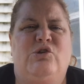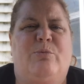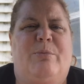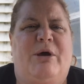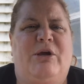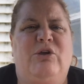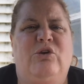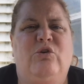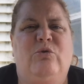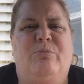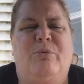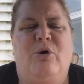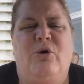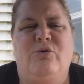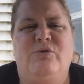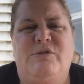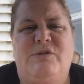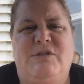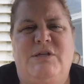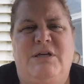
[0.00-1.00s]
by you
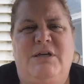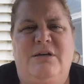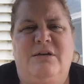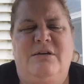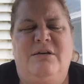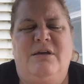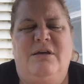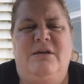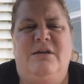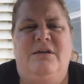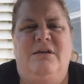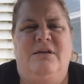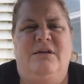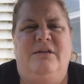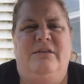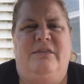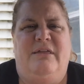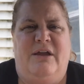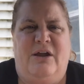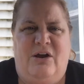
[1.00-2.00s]
posting
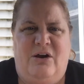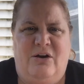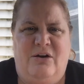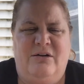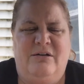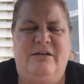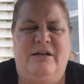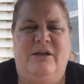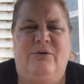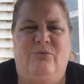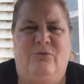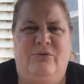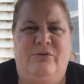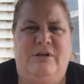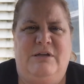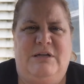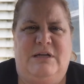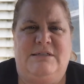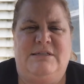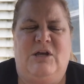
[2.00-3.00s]
there, it
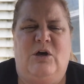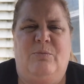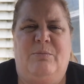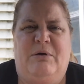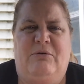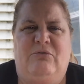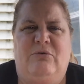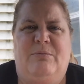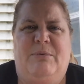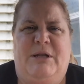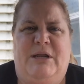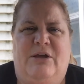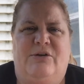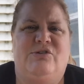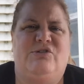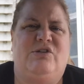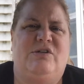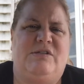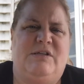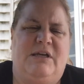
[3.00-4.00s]
really does help everybody else,
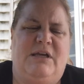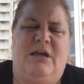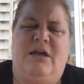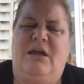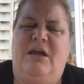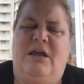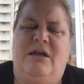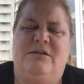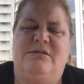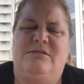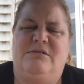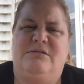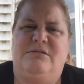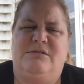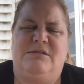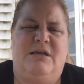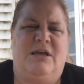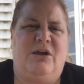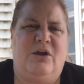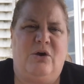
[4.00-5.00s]
just like
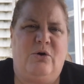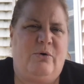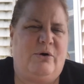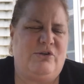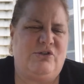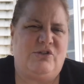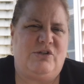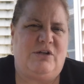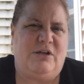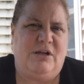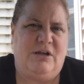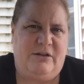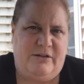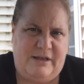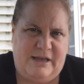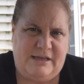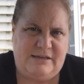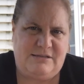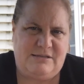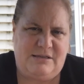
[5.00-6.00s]
asking a question in
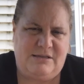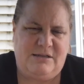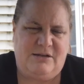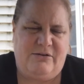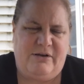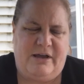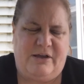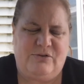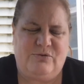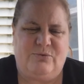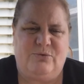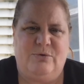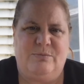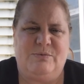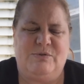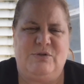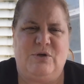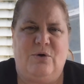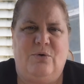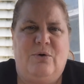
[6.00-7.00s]
class, in the classroom.
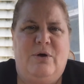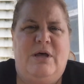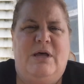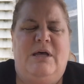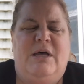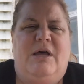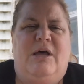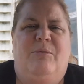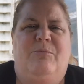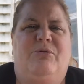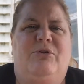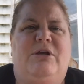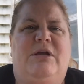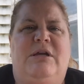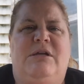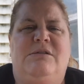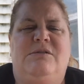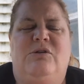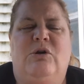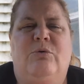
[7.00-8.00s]
So
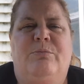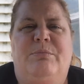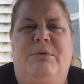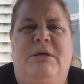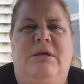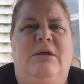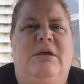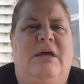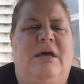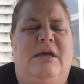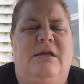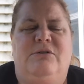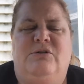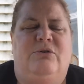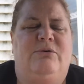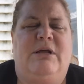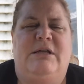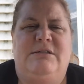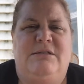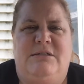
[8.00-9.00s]
please
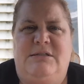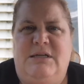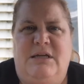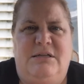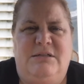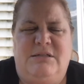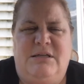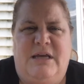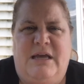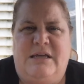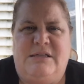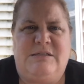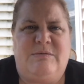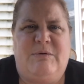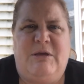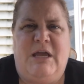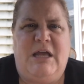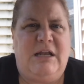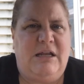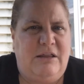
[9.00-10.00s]
don't hesitate to ask
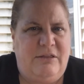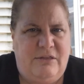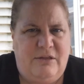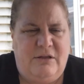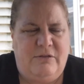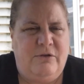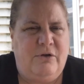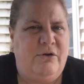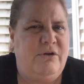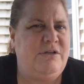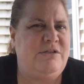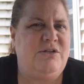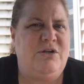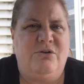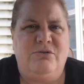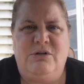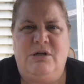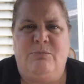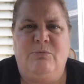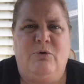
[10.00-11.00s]
me anything. There is no
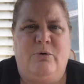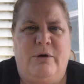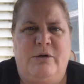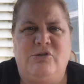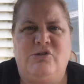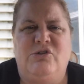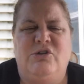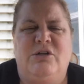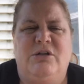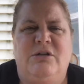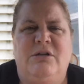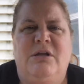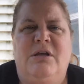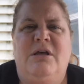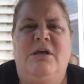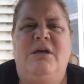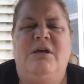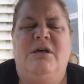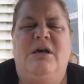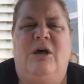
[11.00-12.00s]
dumb question.
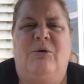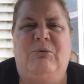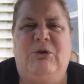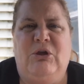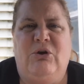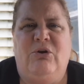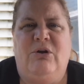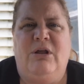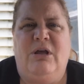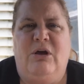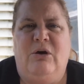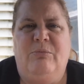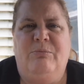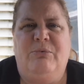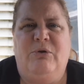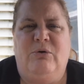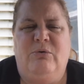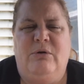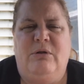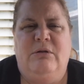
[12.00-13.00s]
I'm here to help
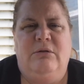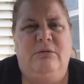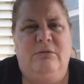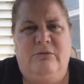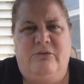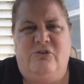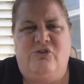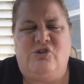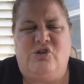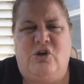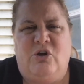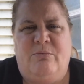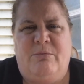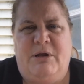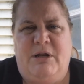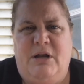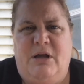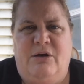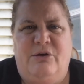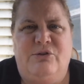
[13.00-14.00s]
you and to share my
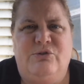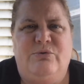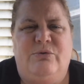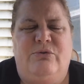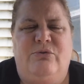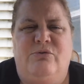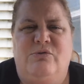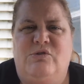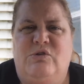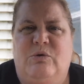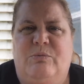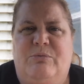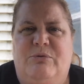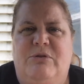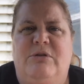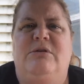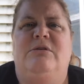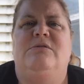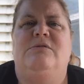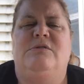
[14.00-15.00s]
knowledge with you, so
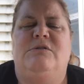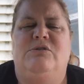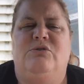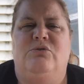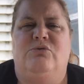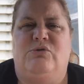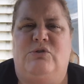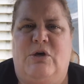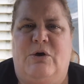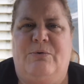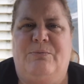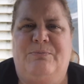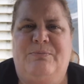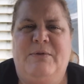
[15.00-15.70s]
please do so.